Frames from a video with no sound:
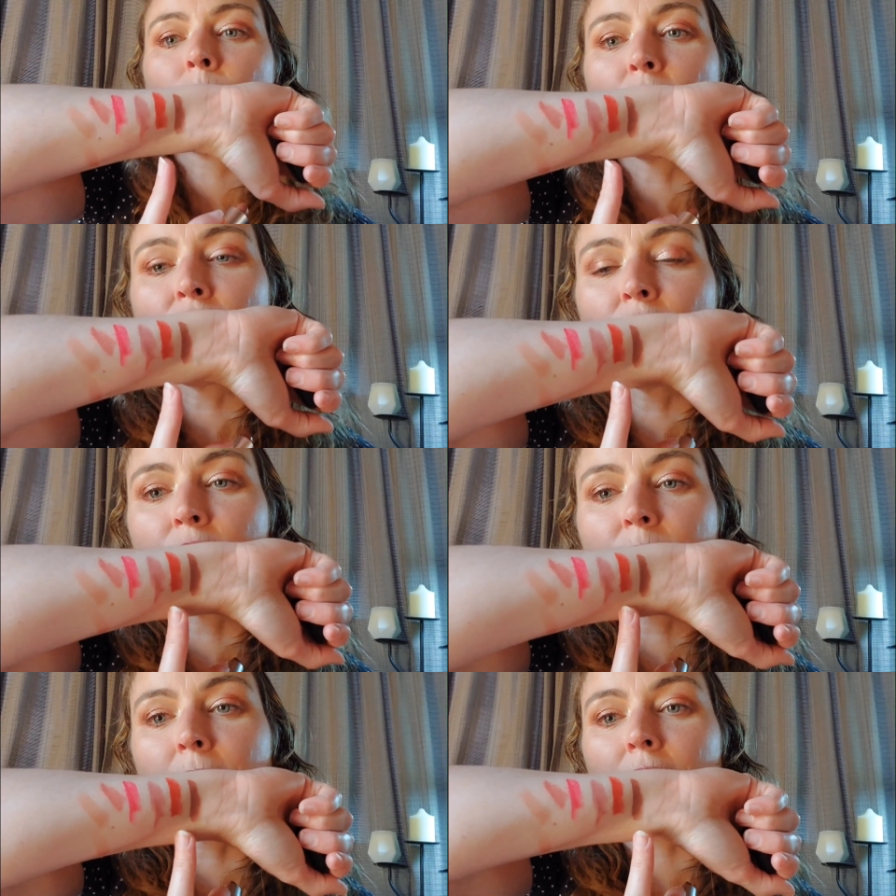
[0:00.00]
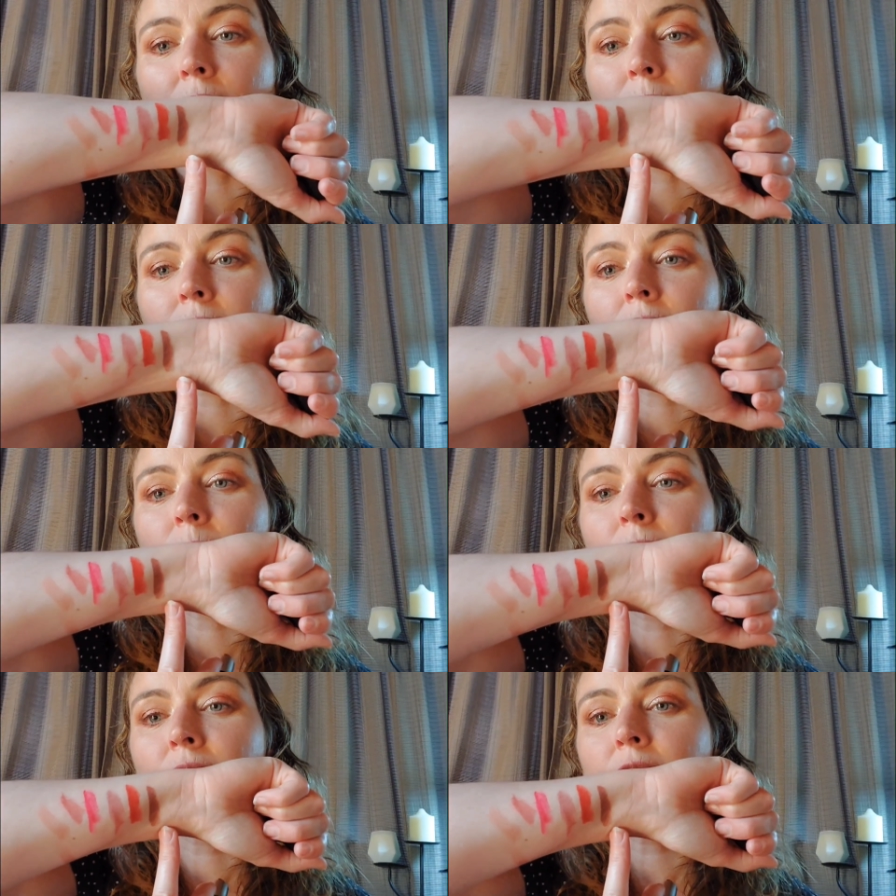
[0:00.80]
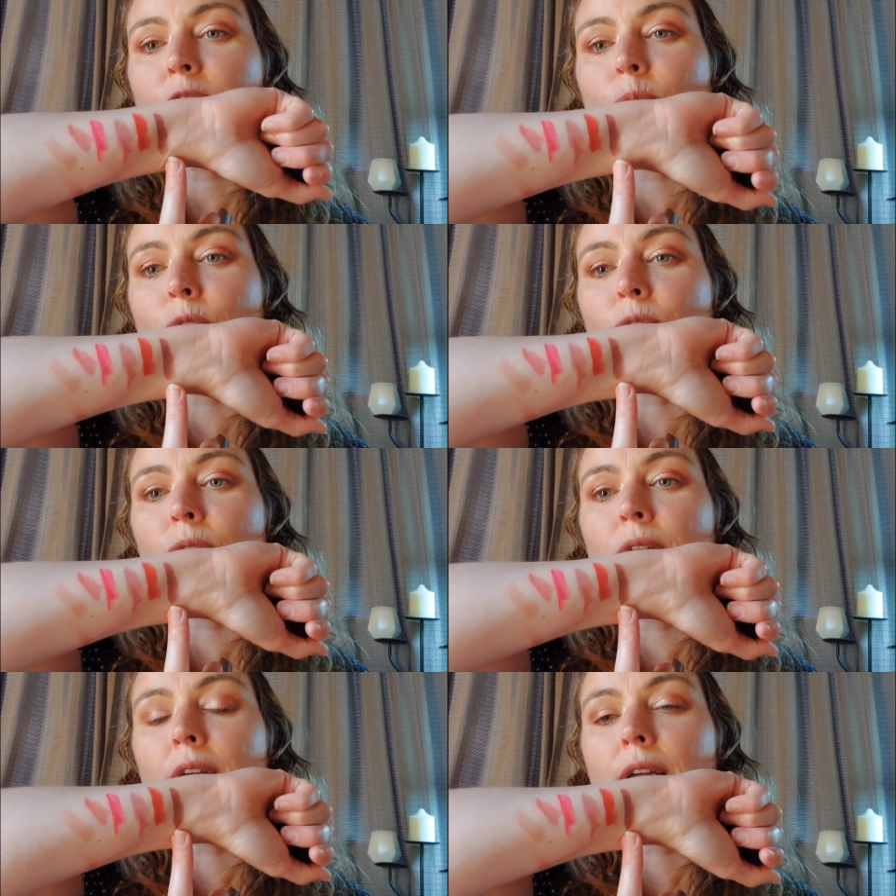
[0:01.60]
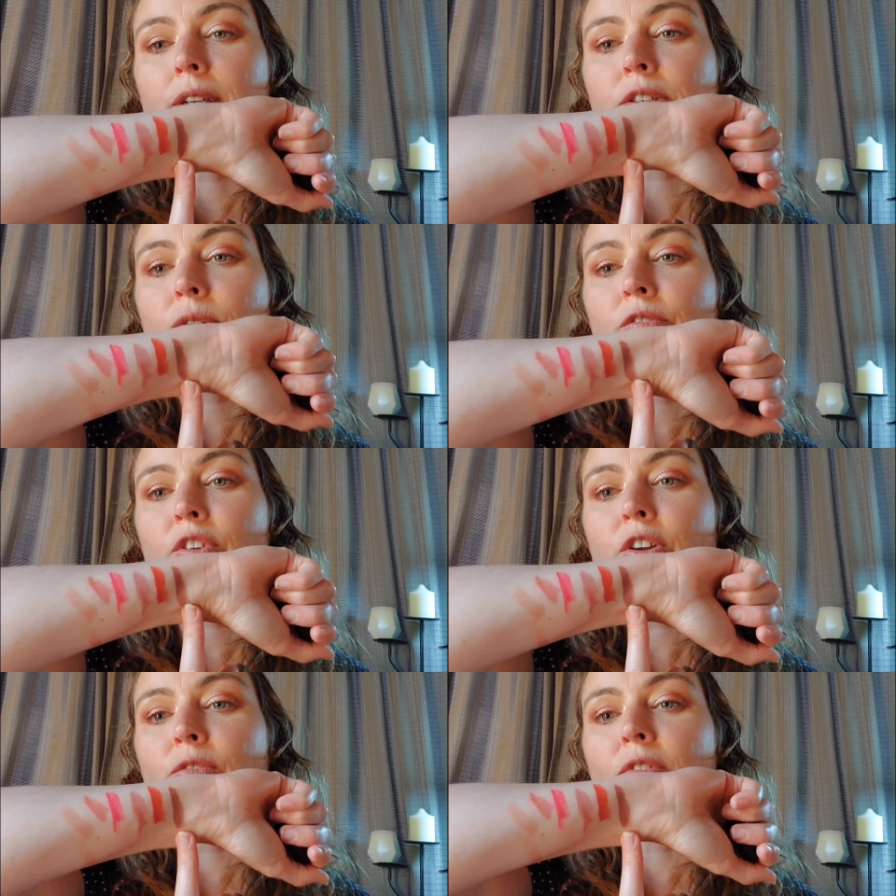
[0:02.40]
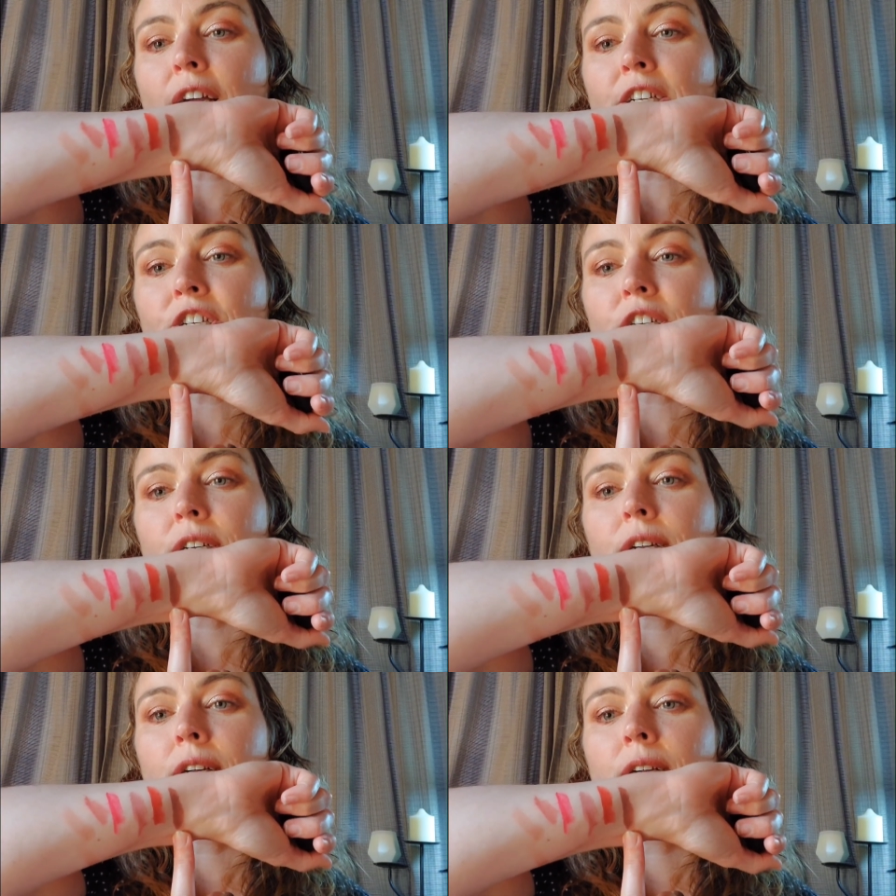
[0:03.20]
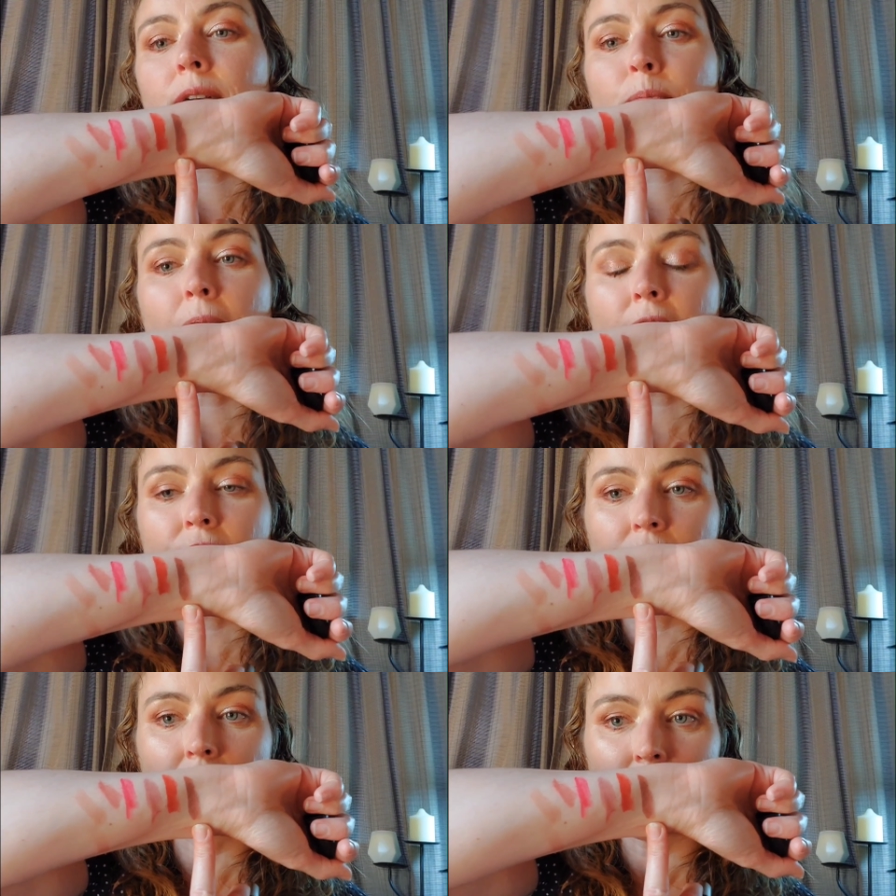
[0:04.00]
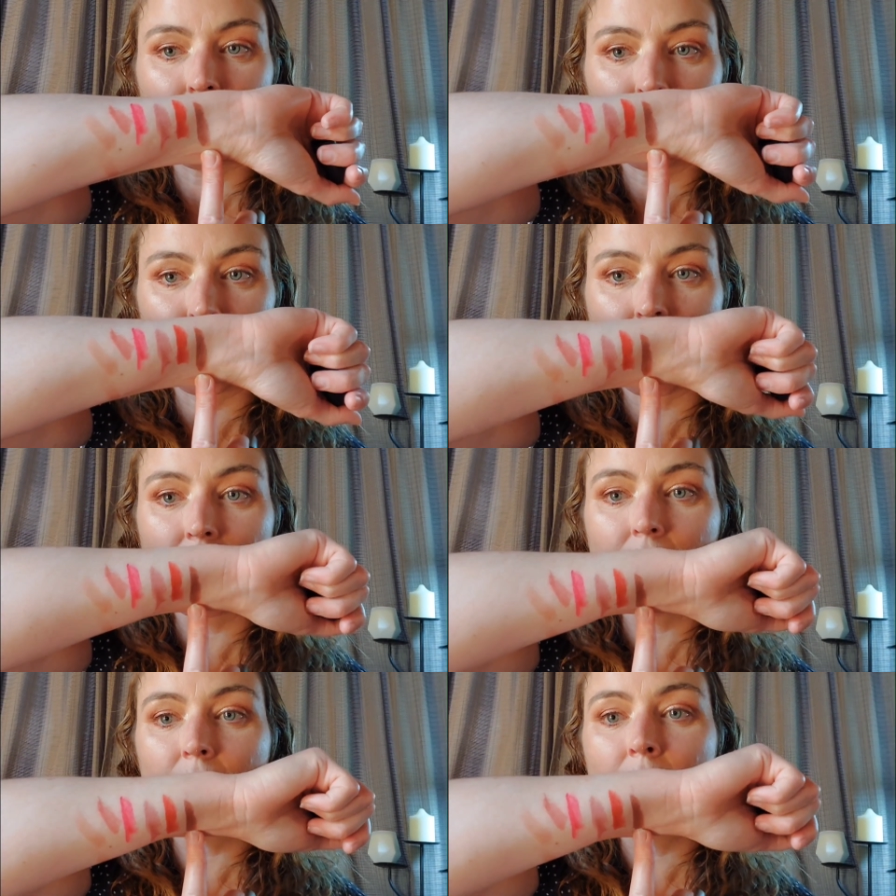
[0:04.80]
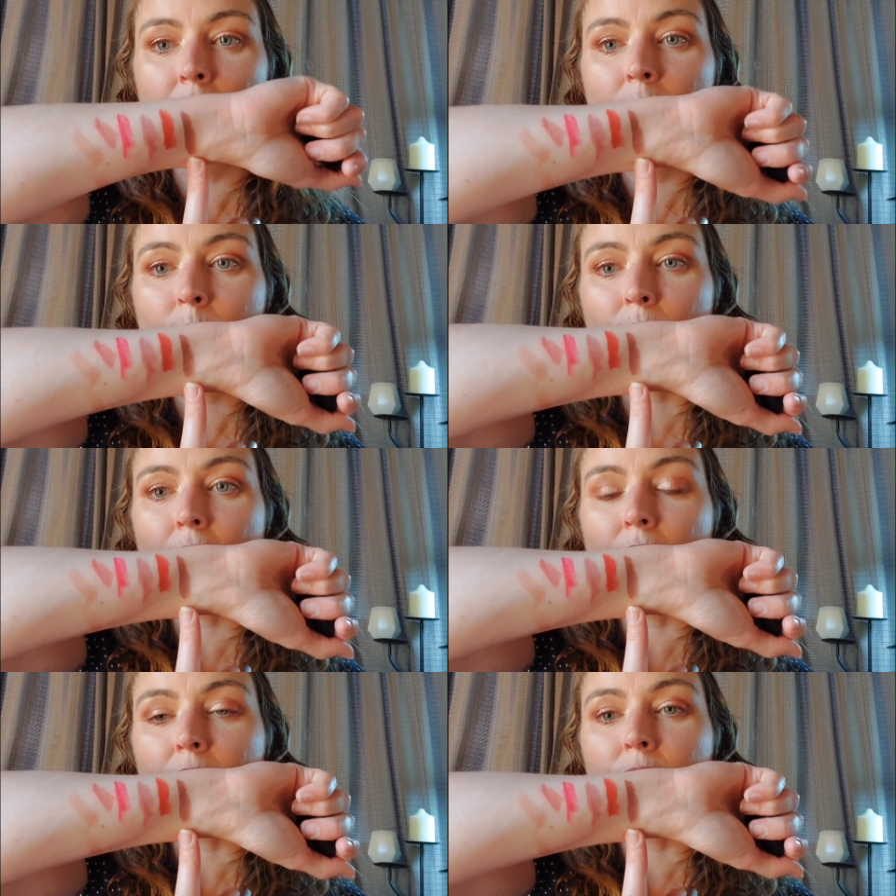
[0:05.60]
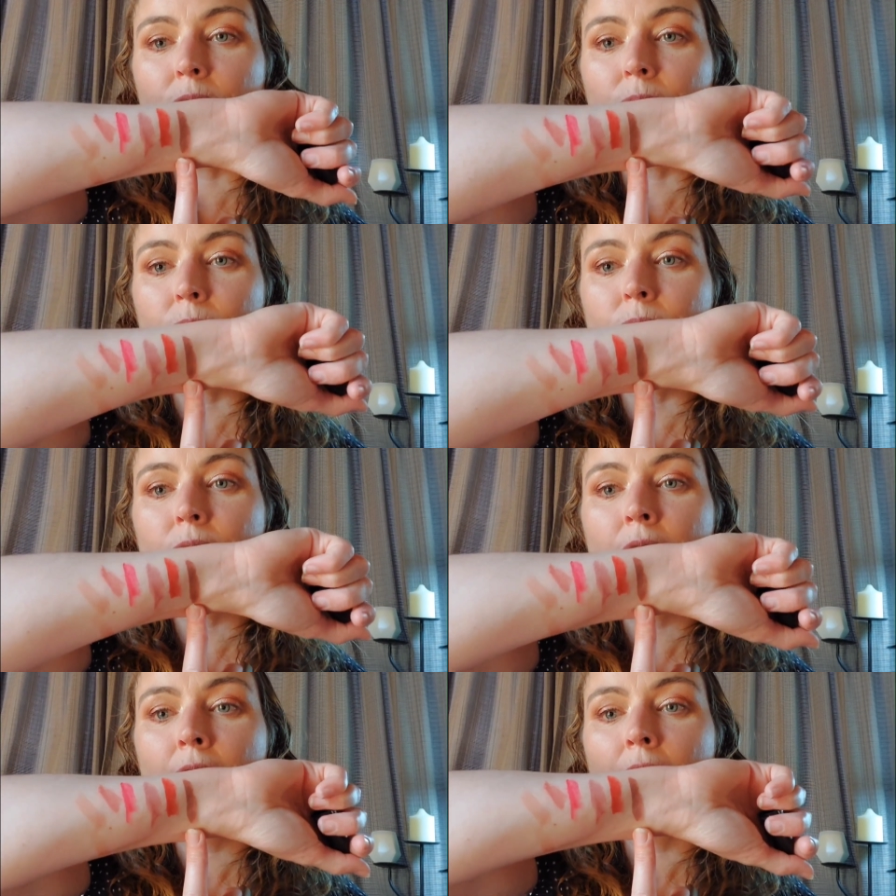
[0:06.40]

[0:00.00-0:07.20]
my first MAC lipstick, but that's Whirl. It's sort of a beigey colour, grey, browny nude.